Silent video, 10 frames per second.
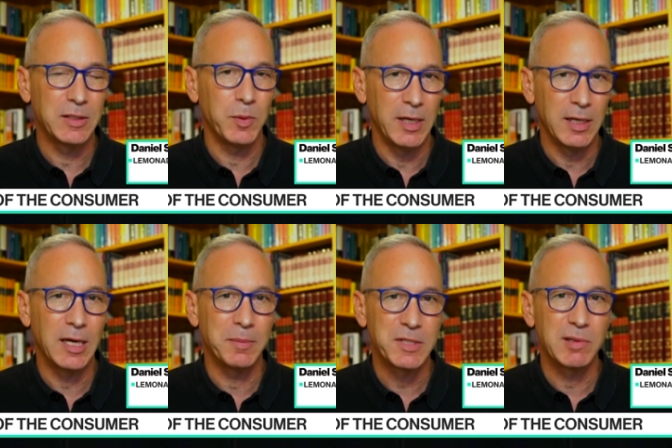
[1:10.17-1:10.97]
when it
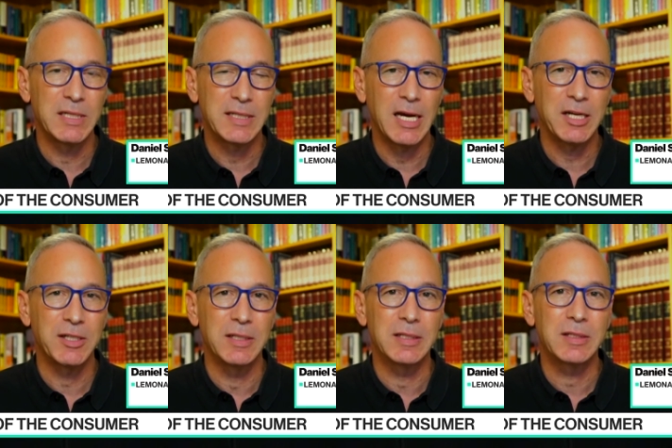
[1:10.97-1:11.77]
comes to
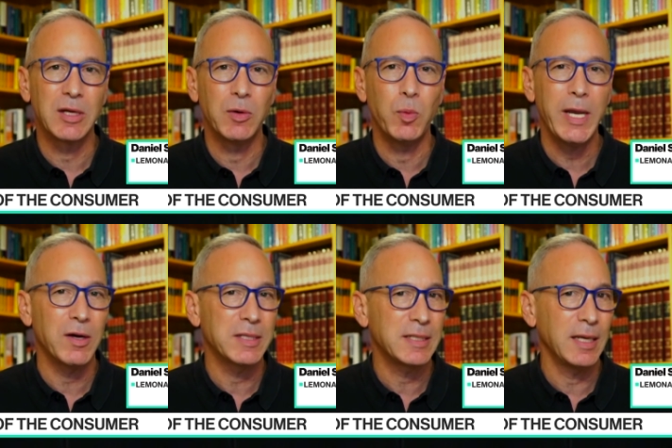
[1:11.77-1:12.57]
recessions. So we are
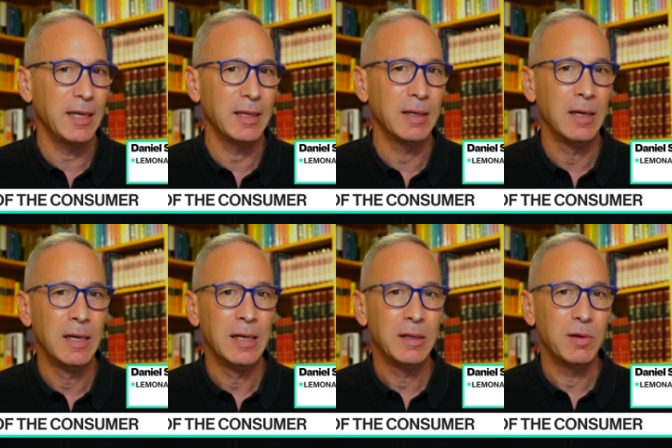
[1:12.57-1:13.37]
seeing
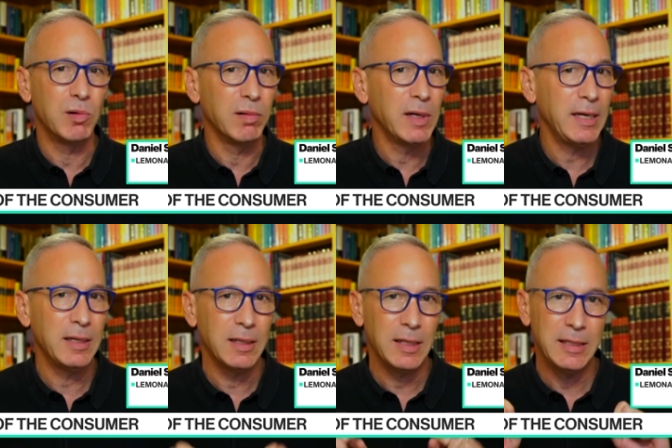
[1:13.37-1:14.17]

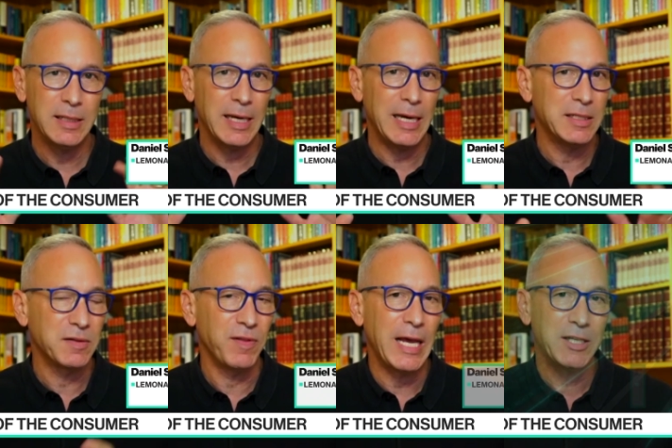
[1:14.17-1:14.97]
green indicators
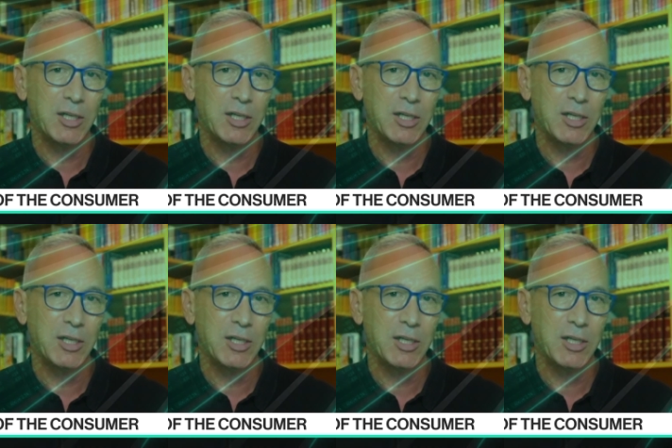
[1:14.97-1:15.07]
flashing